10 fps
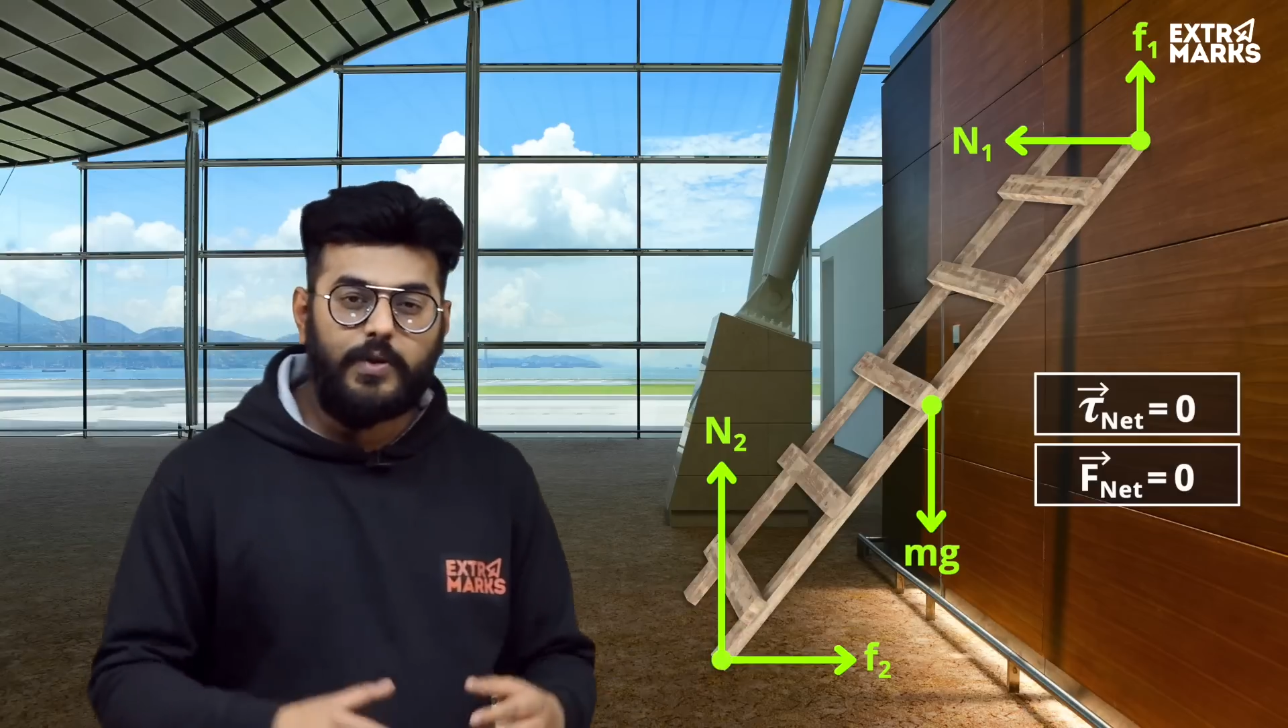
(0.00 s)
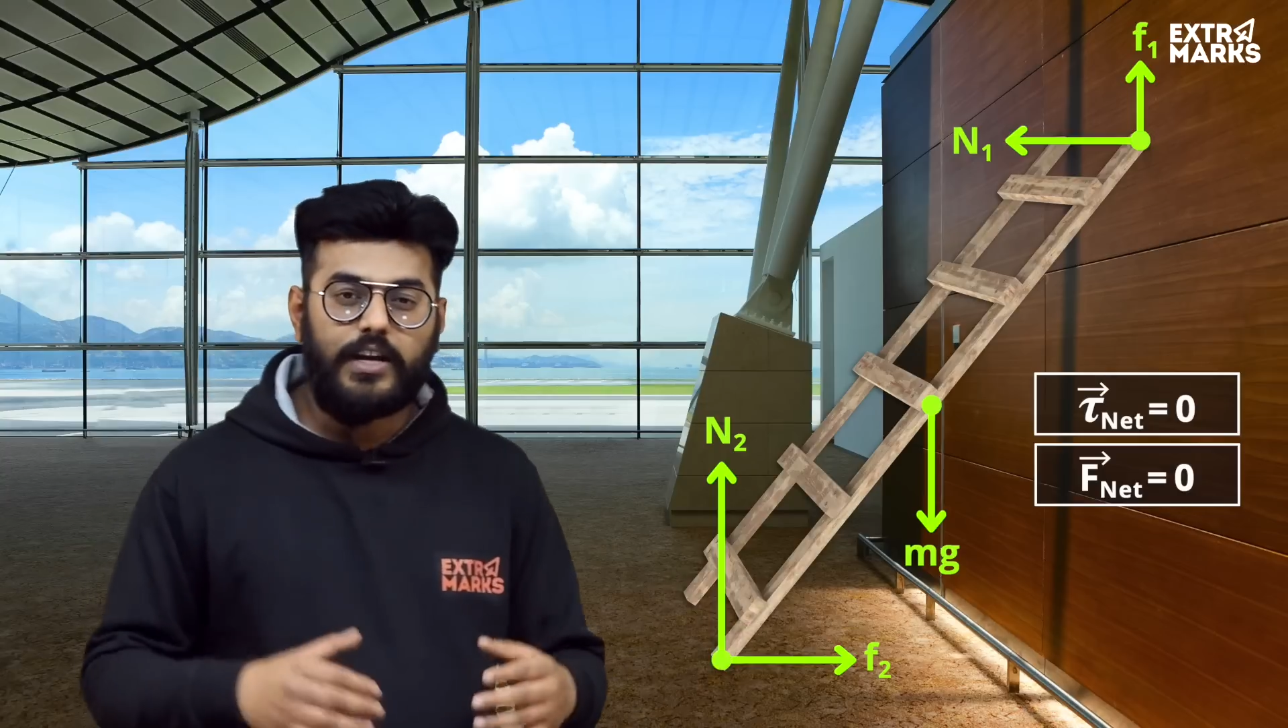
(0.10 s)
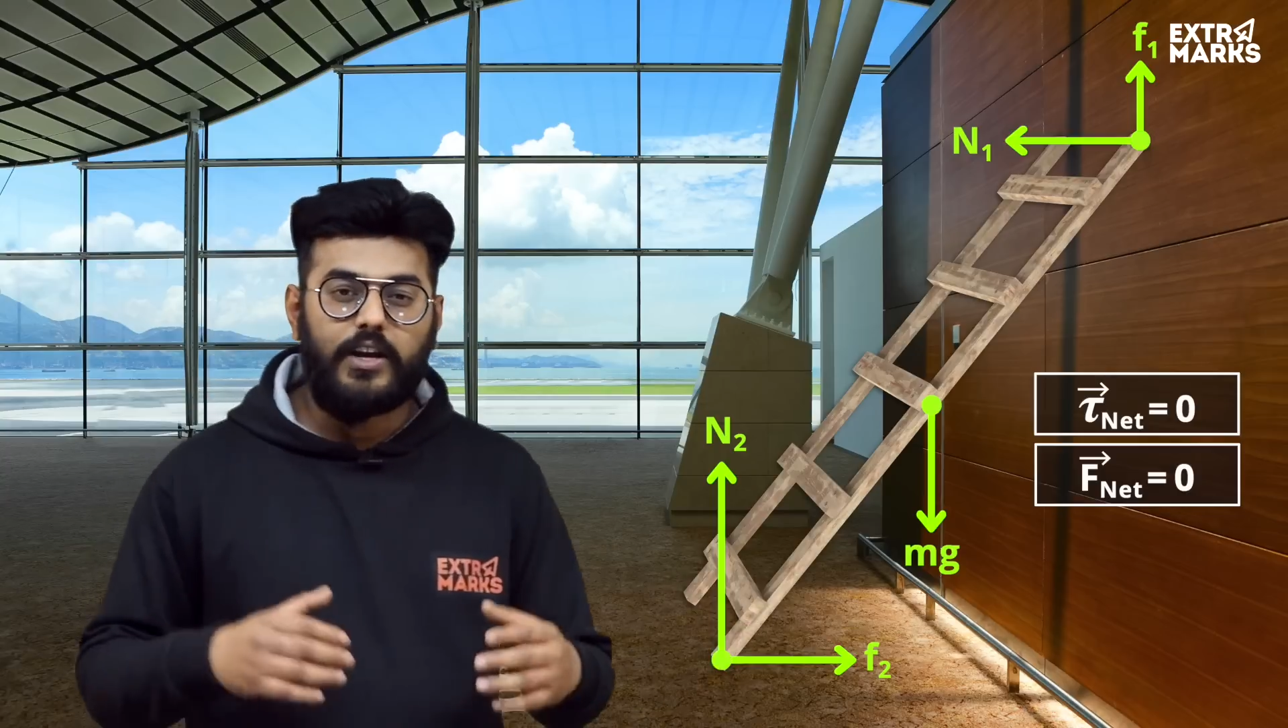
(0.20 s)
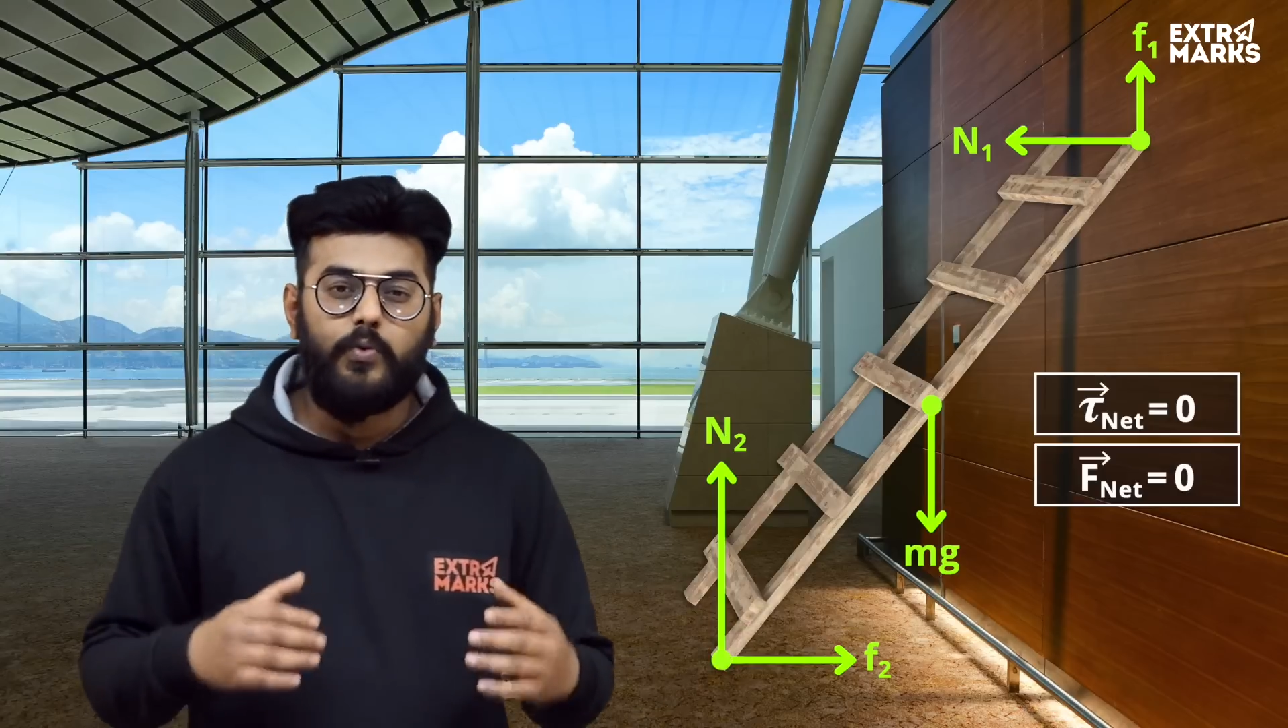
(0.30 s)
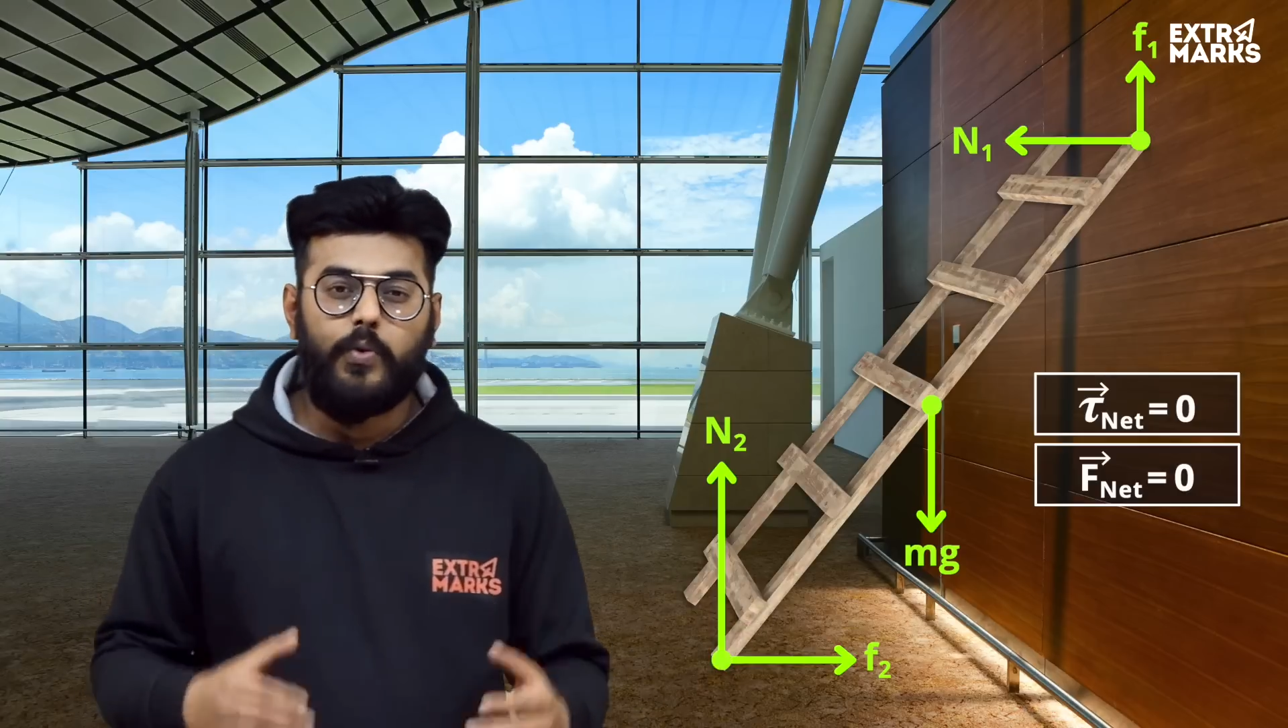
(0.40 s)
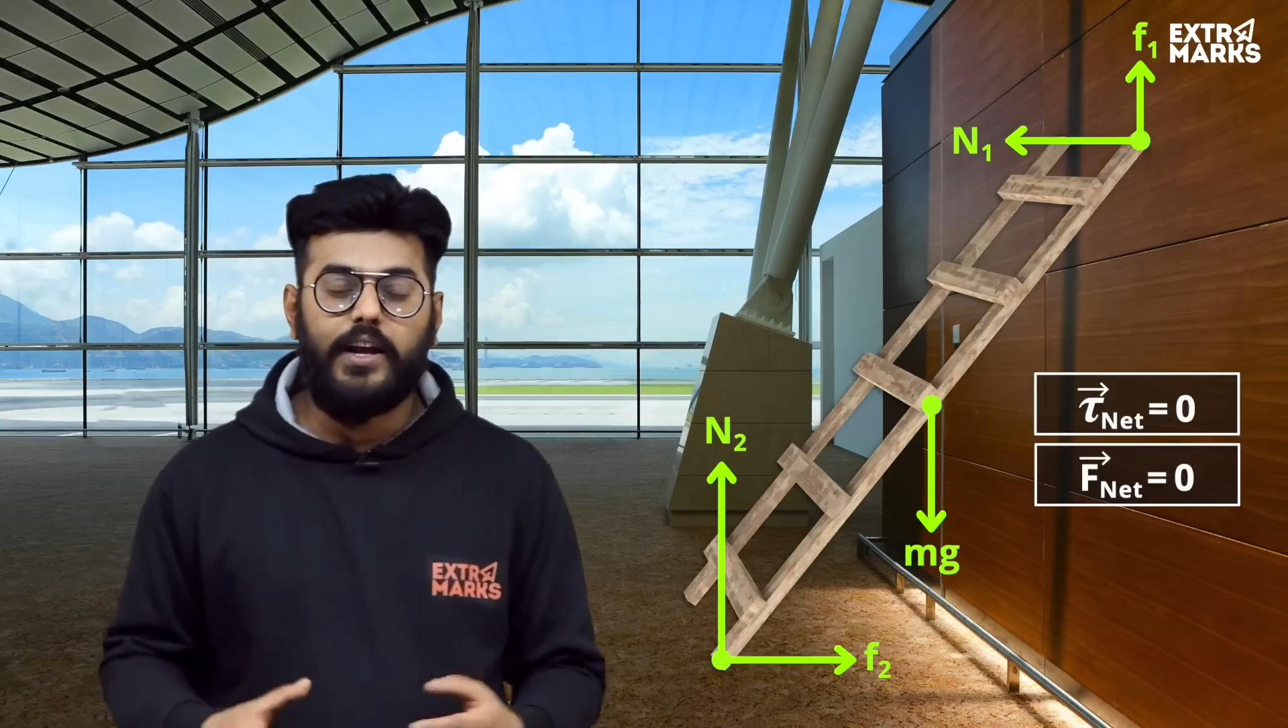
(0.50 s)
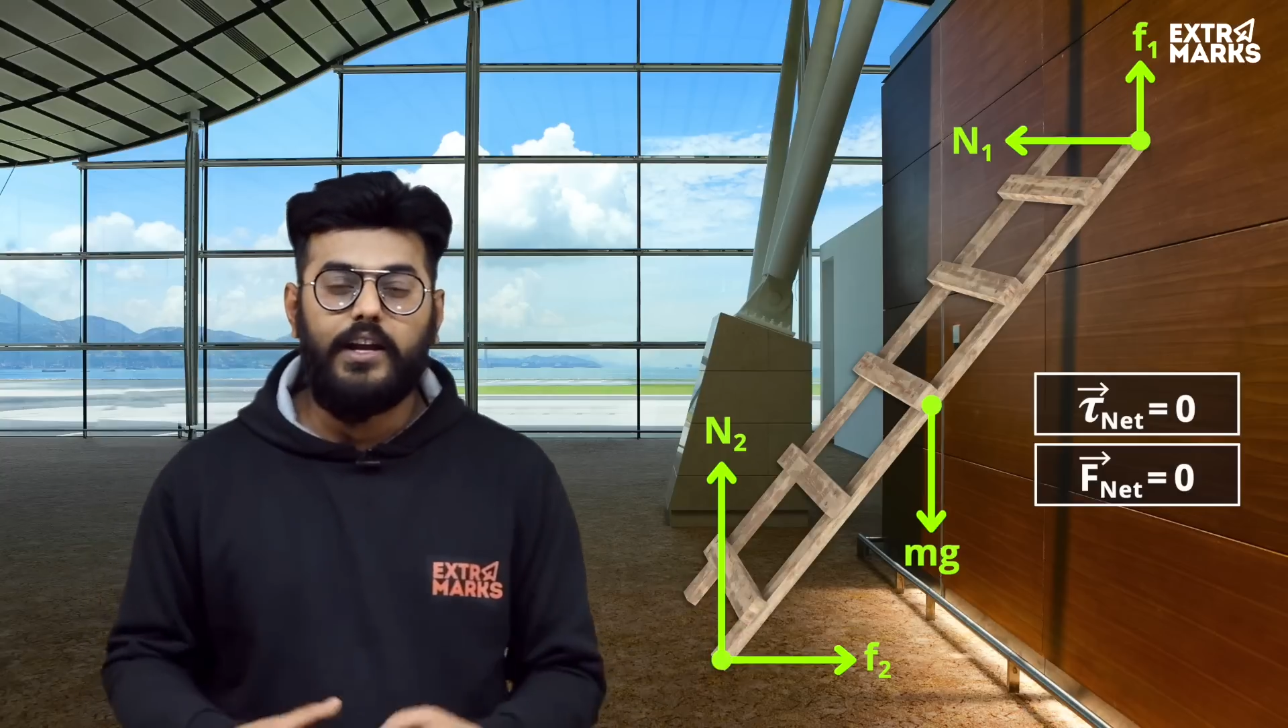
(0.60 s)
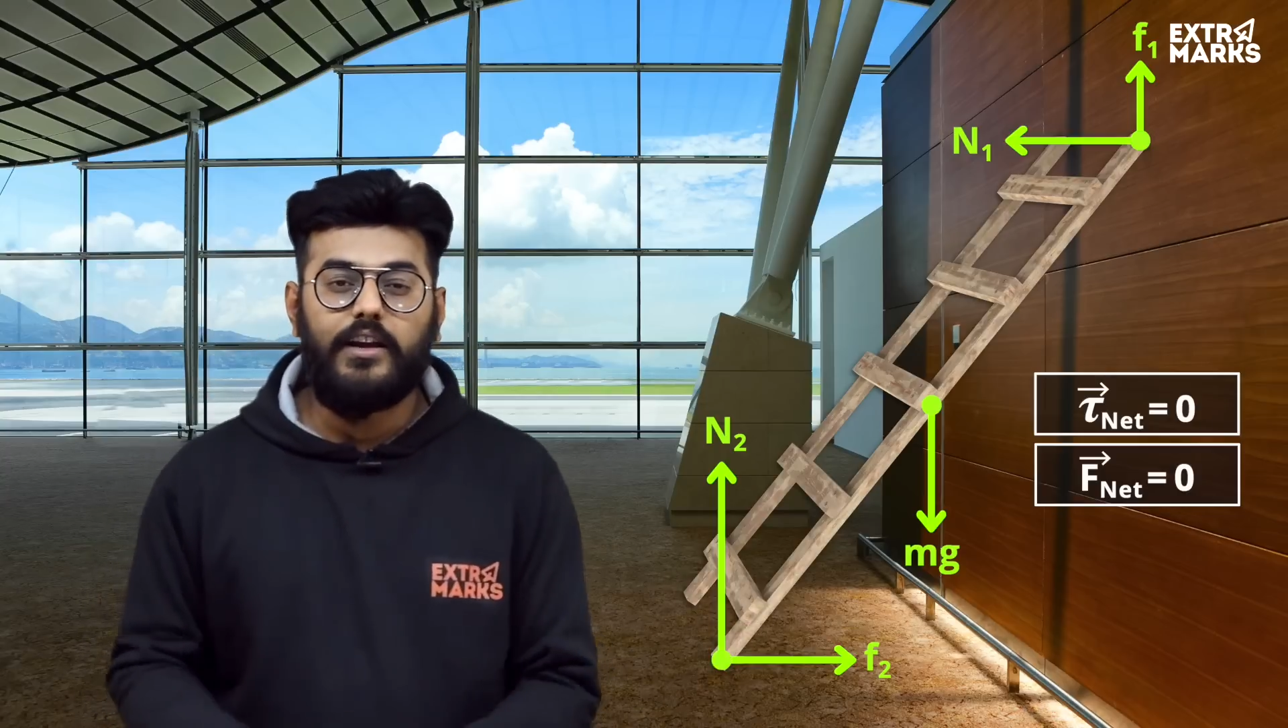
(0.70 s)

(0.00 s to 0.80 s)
we can very